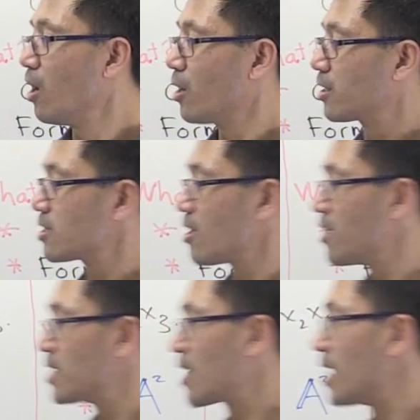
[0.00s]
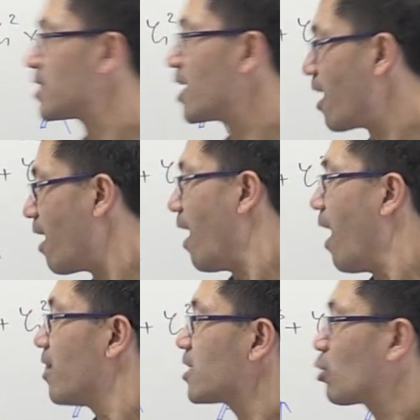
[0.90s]
Okay, so in this case here,
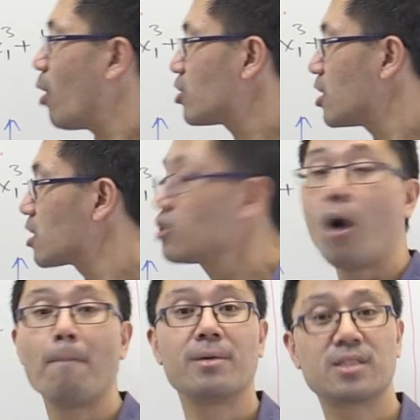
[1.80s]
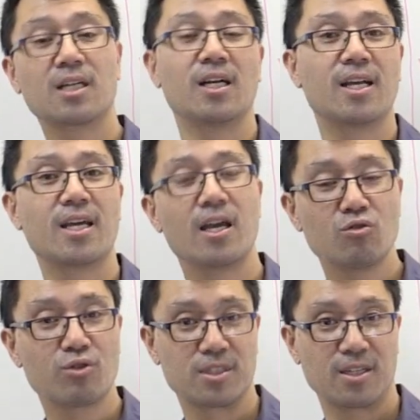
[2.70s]
this quotient is not particularly
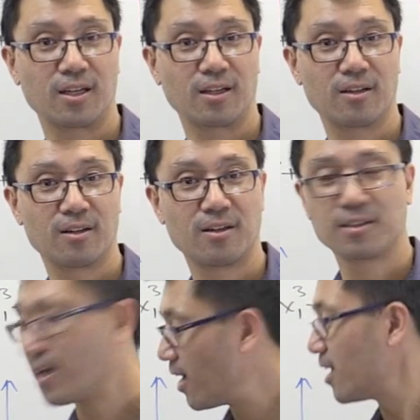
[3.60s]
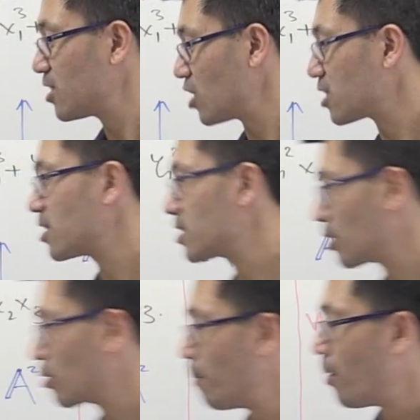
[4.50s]
interesting, okay? It's just a
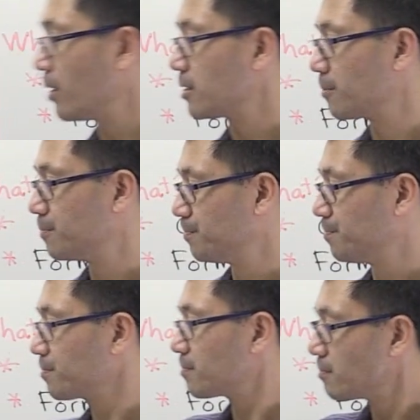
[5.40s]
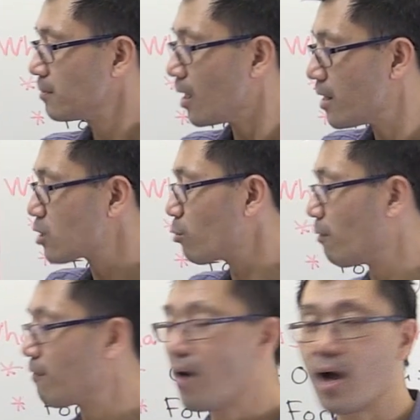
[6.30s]
single point. That's what
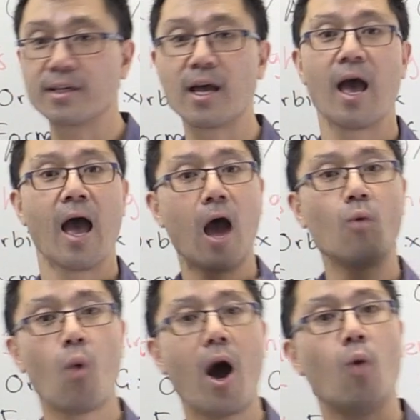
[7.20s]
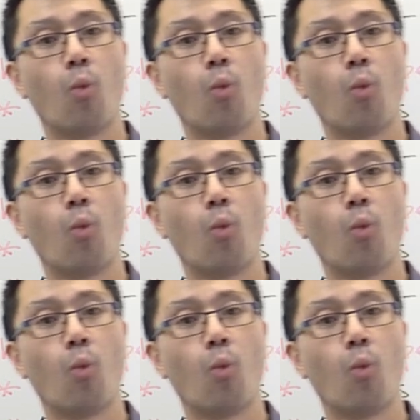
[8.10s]
we find. And why?